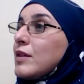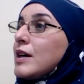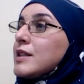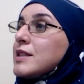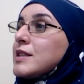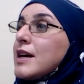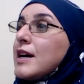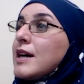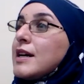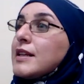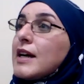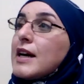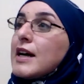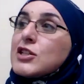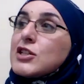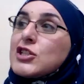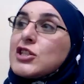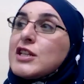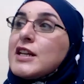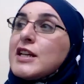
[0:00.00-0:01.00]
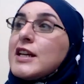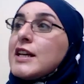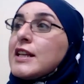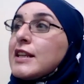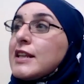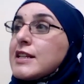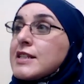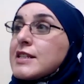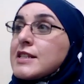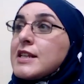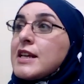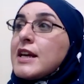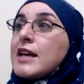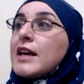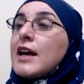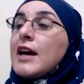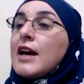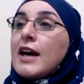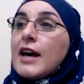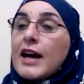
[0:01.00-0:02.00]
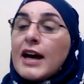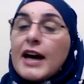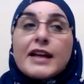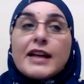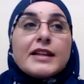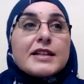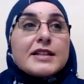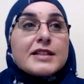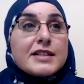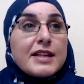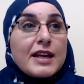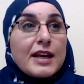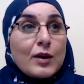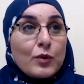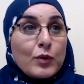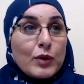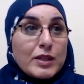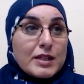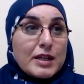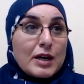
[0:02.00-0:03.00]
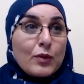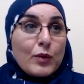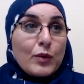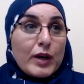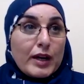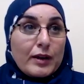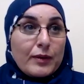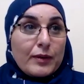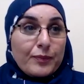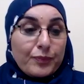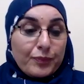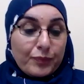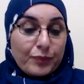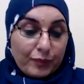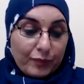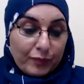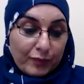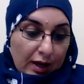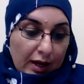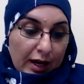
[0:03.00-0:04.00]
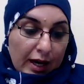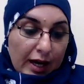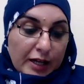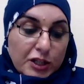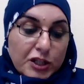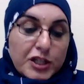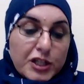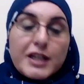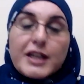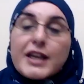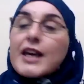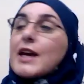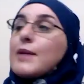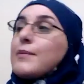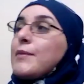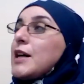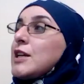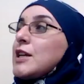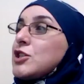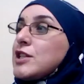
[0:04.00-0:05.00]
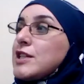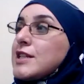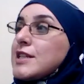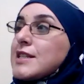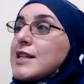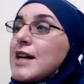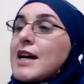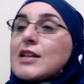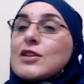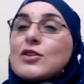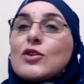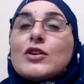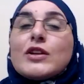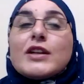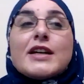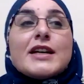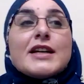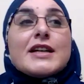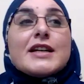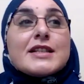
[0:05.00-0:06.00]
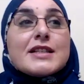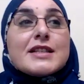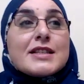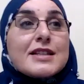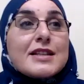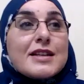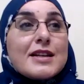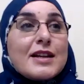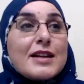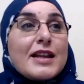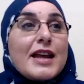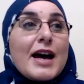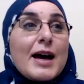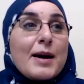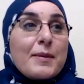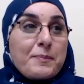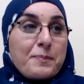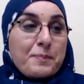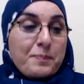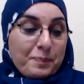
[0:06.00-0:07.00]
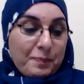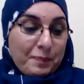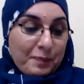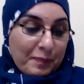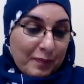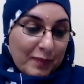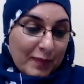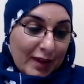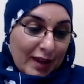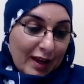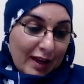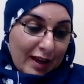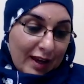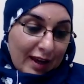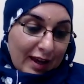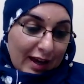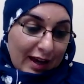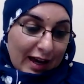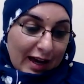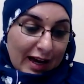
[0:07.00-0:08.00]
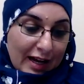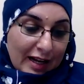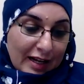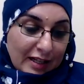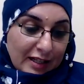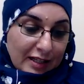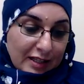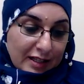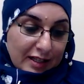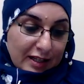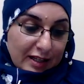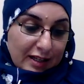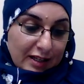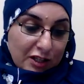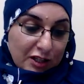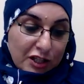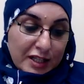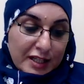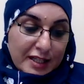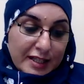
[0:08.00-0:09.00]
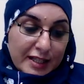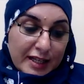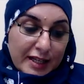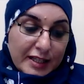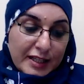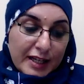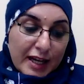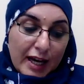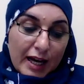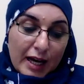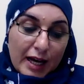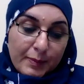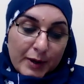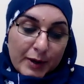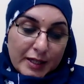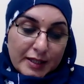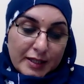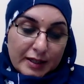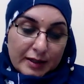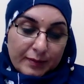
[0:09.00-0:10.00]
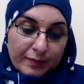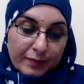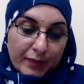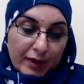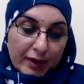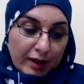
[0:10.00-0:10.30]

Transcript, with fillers: right hand and she hit the snake and the snake went away. And she came and she sat on his lap. And she said, Ya Abati,